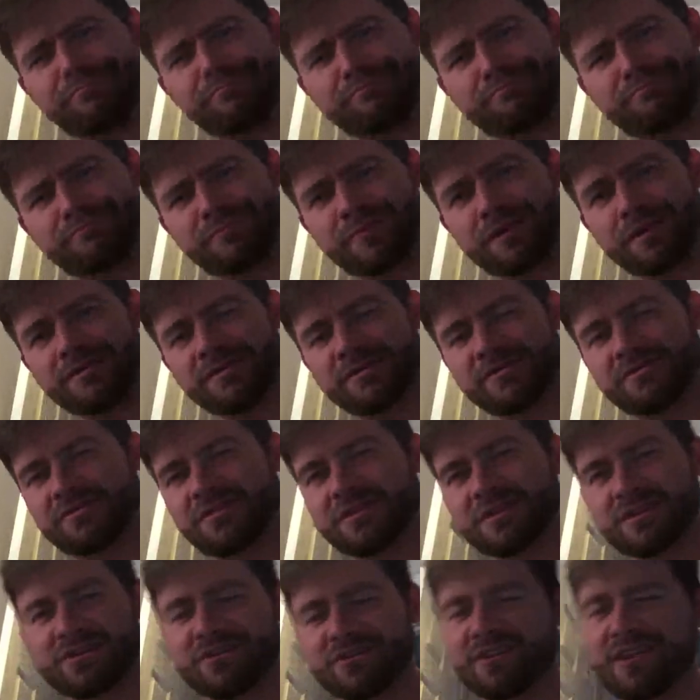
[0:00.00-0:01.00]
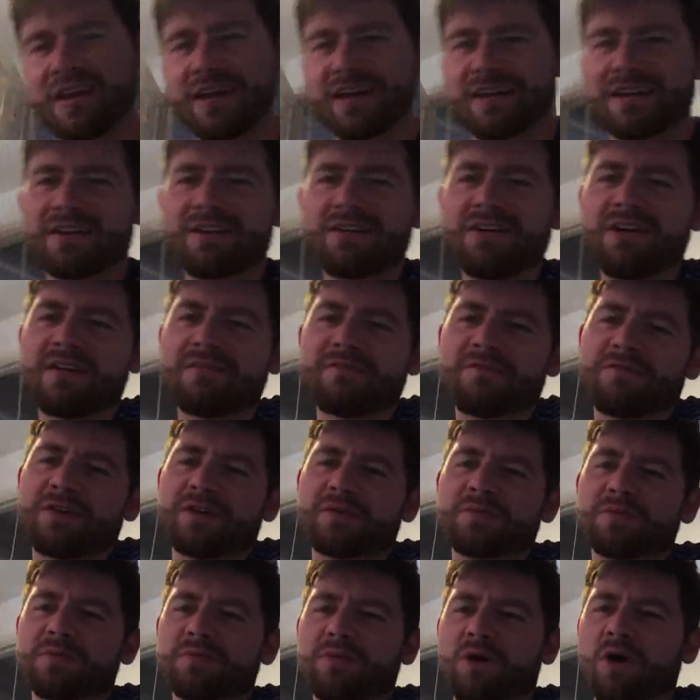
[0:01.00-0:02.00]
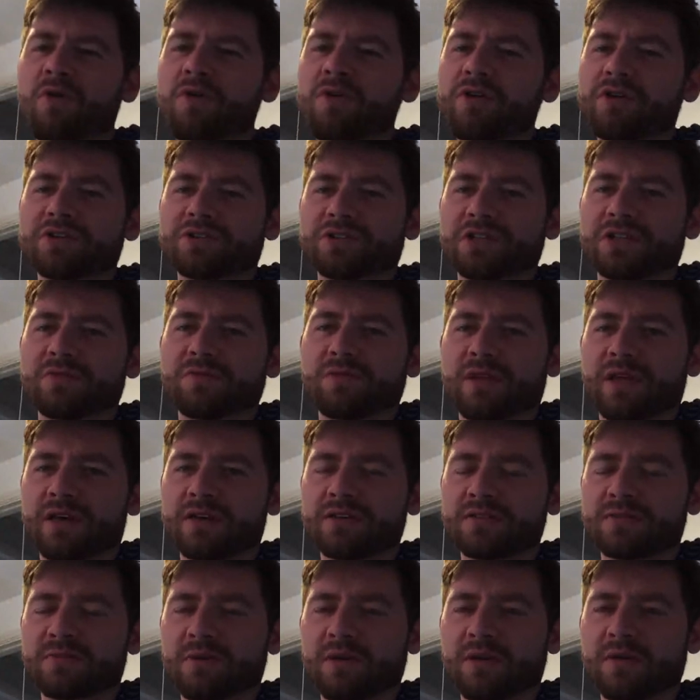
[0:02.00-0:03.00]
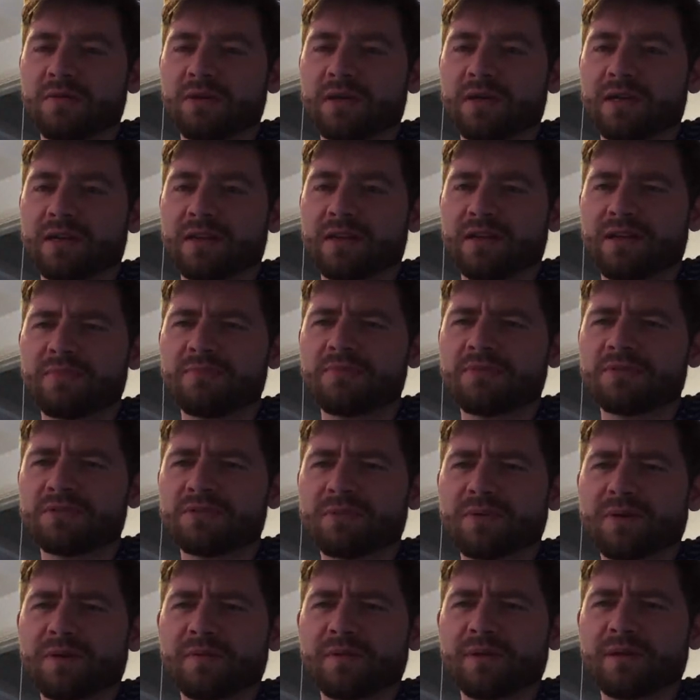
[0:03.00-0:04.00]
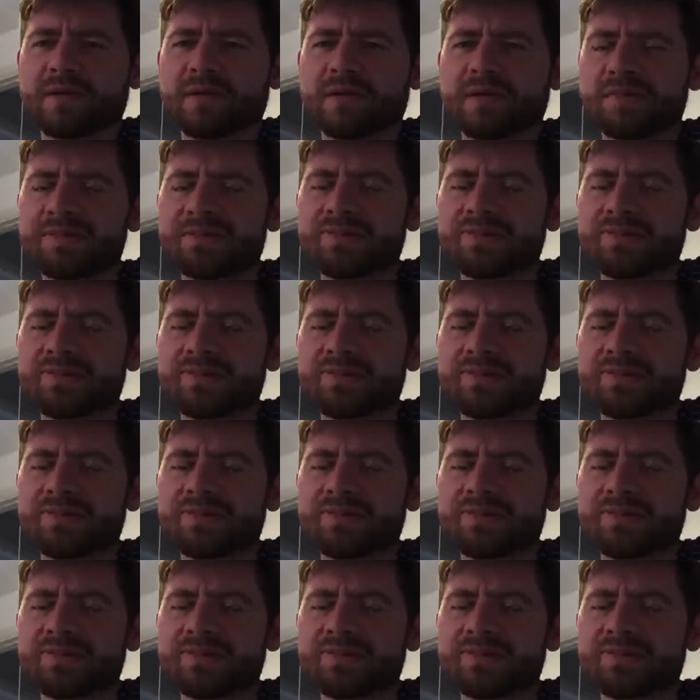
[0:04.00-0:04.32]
Because you can't have a Venom origin without Spider-Man and then put Spider-Man in.